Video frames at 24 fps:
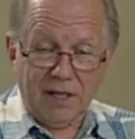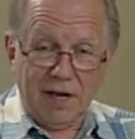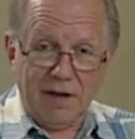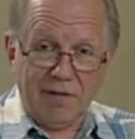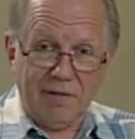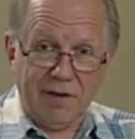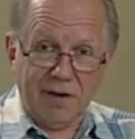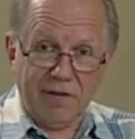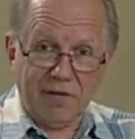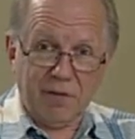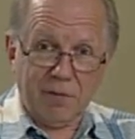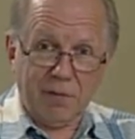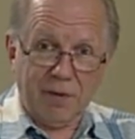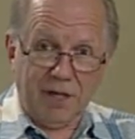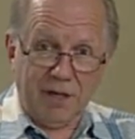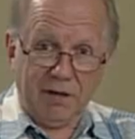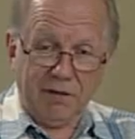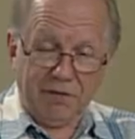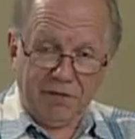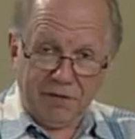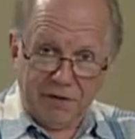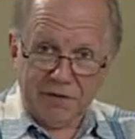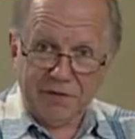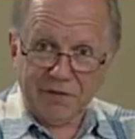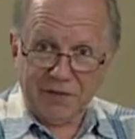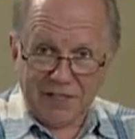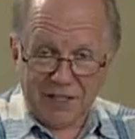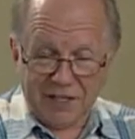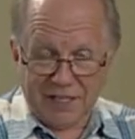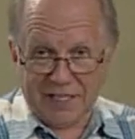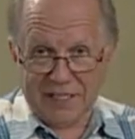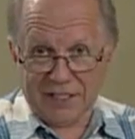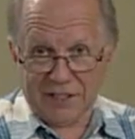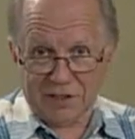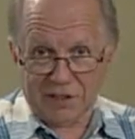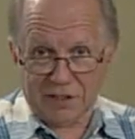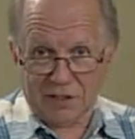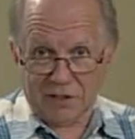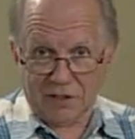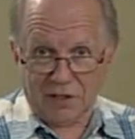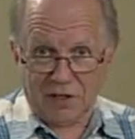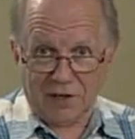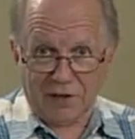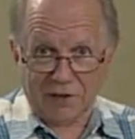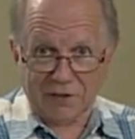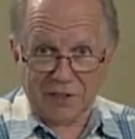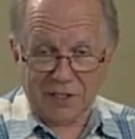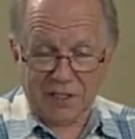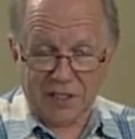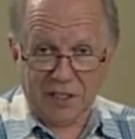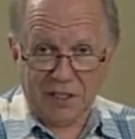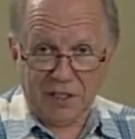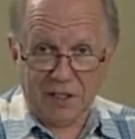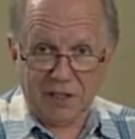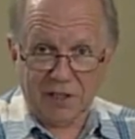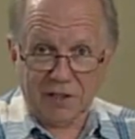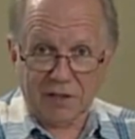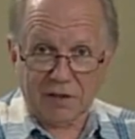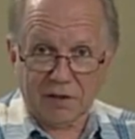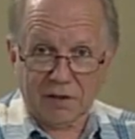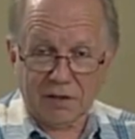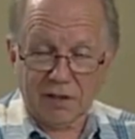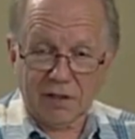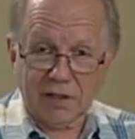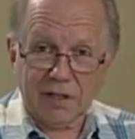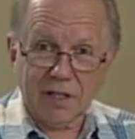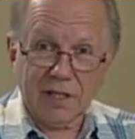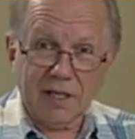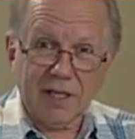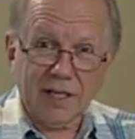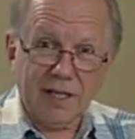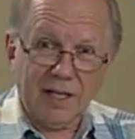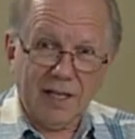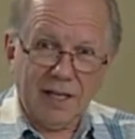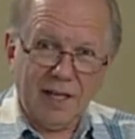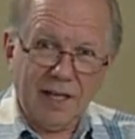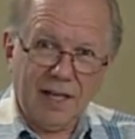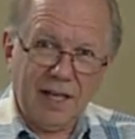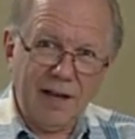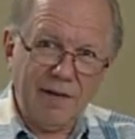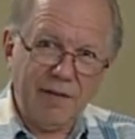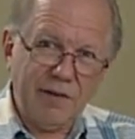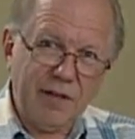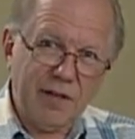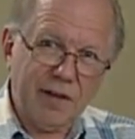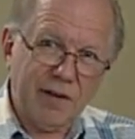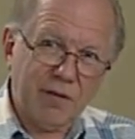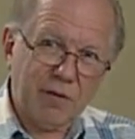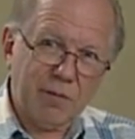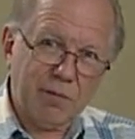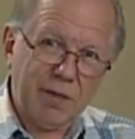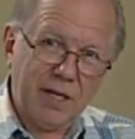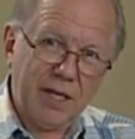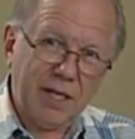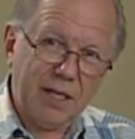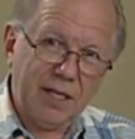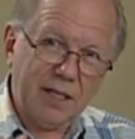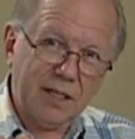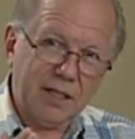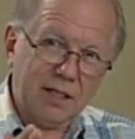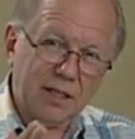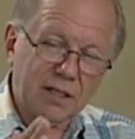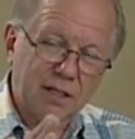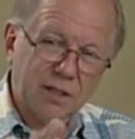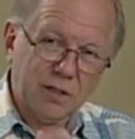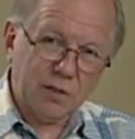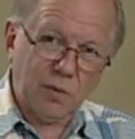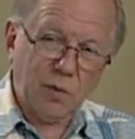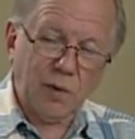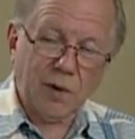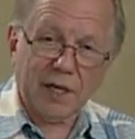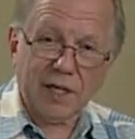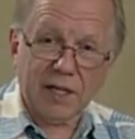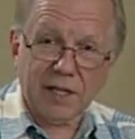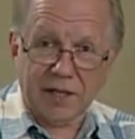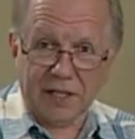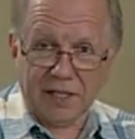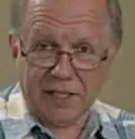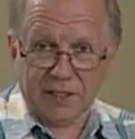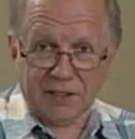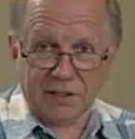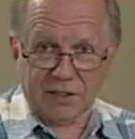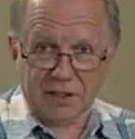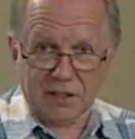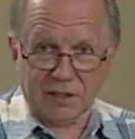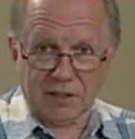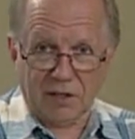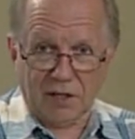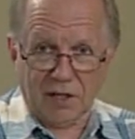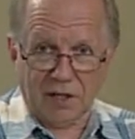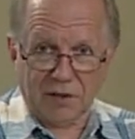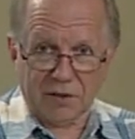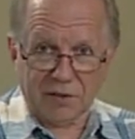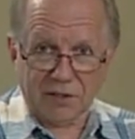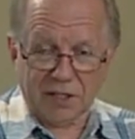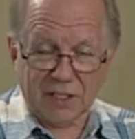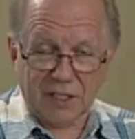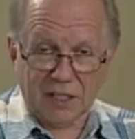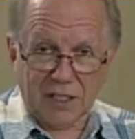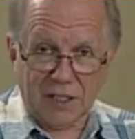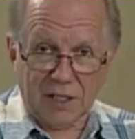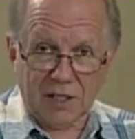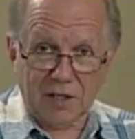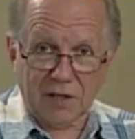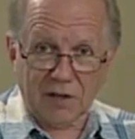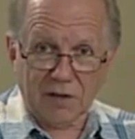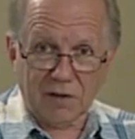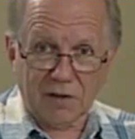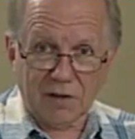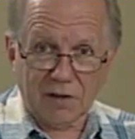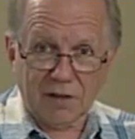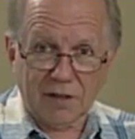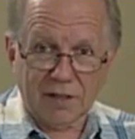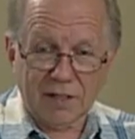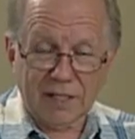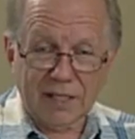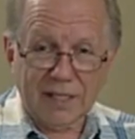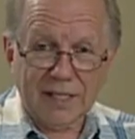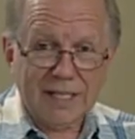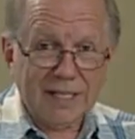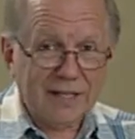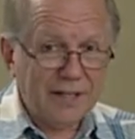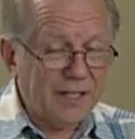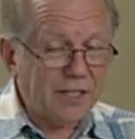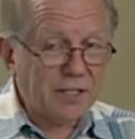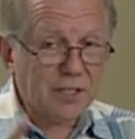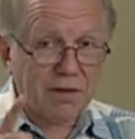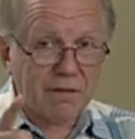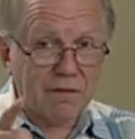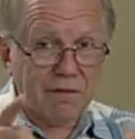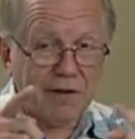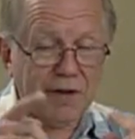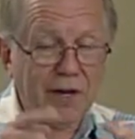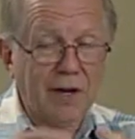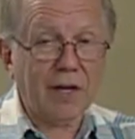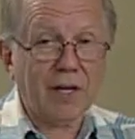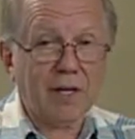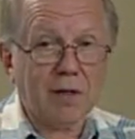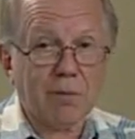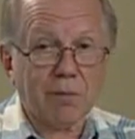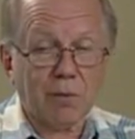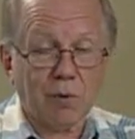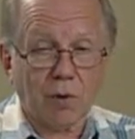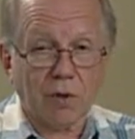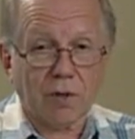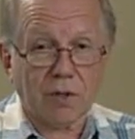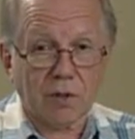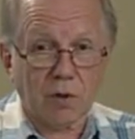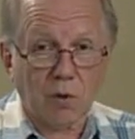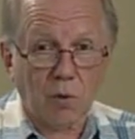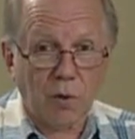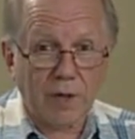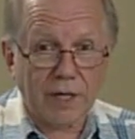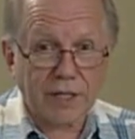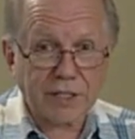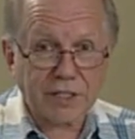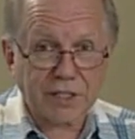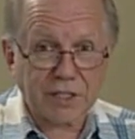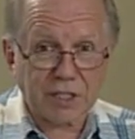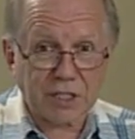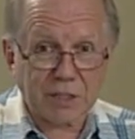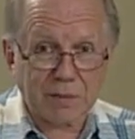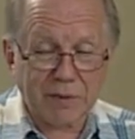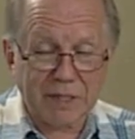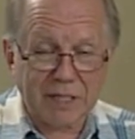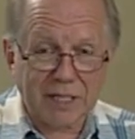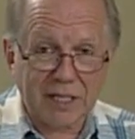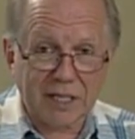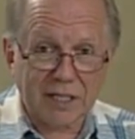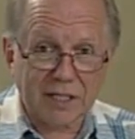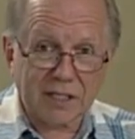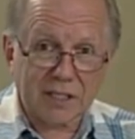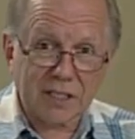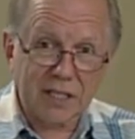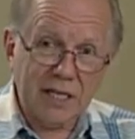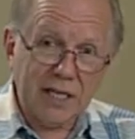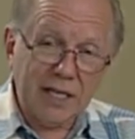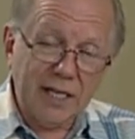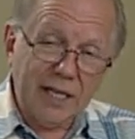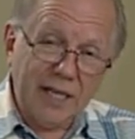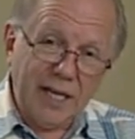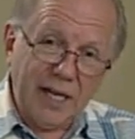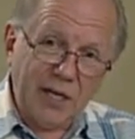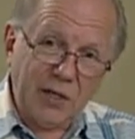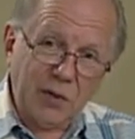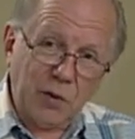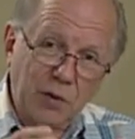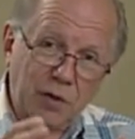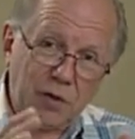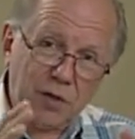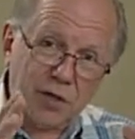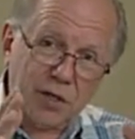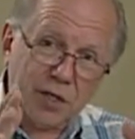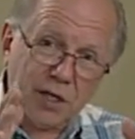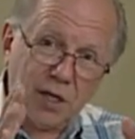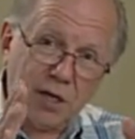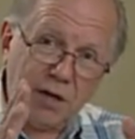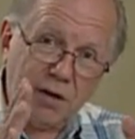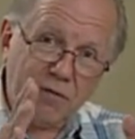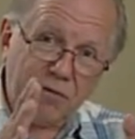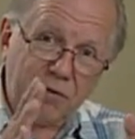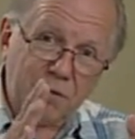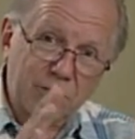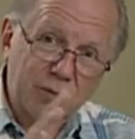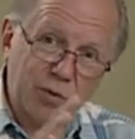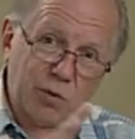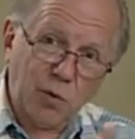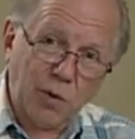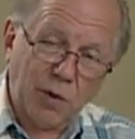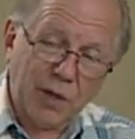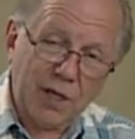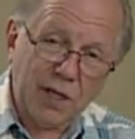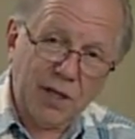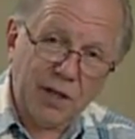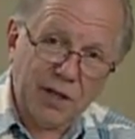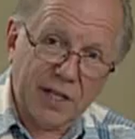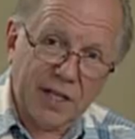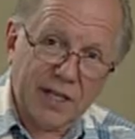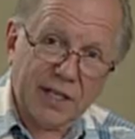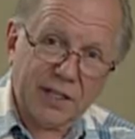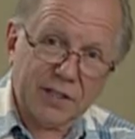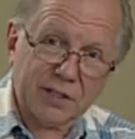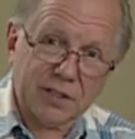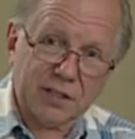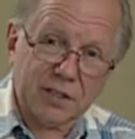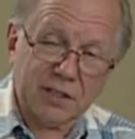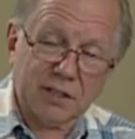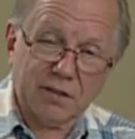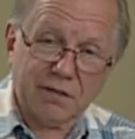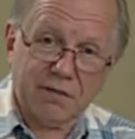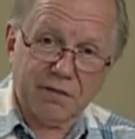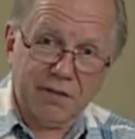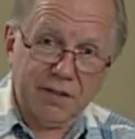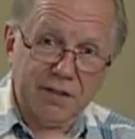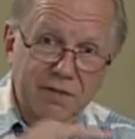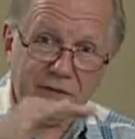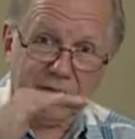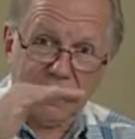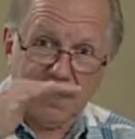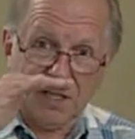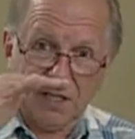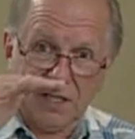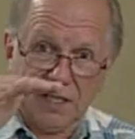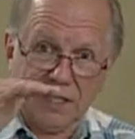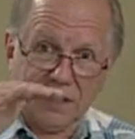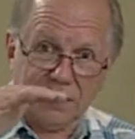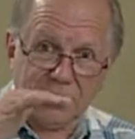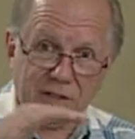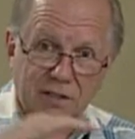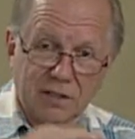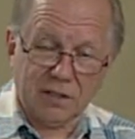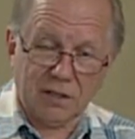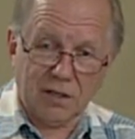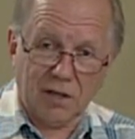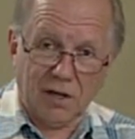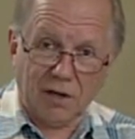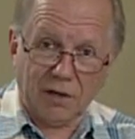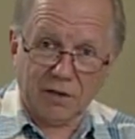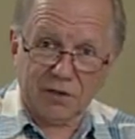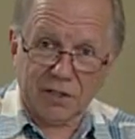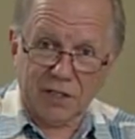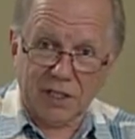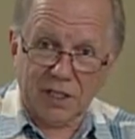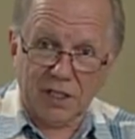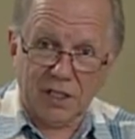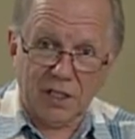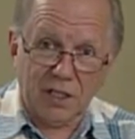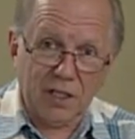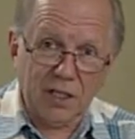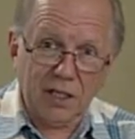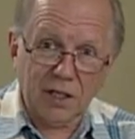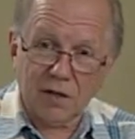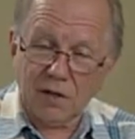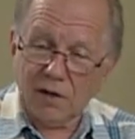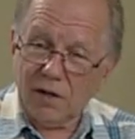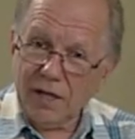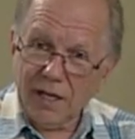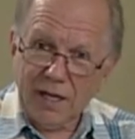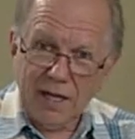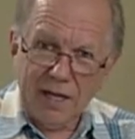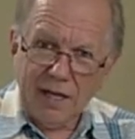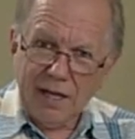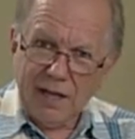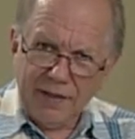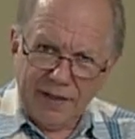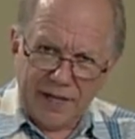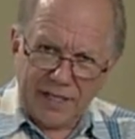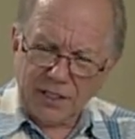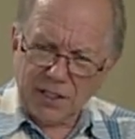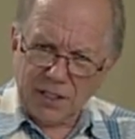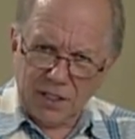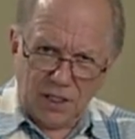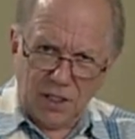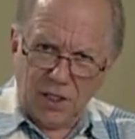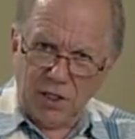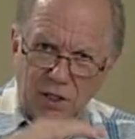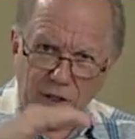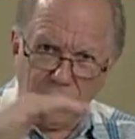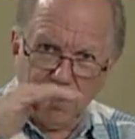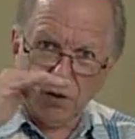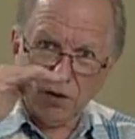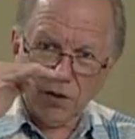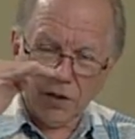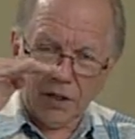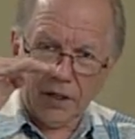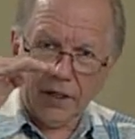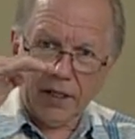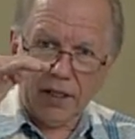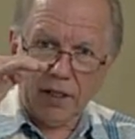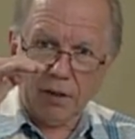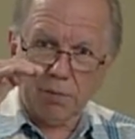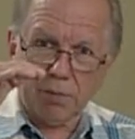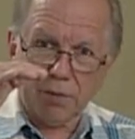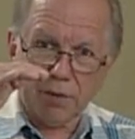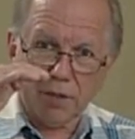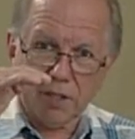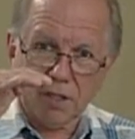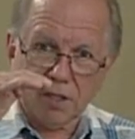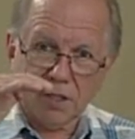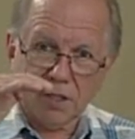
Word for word: Have you ever made fifty thousand dollars in a year? Have you ever made $20,000 in a year? These are very important questions because in order to go from $20,000 to $50,000 in a year, that's a huge leap.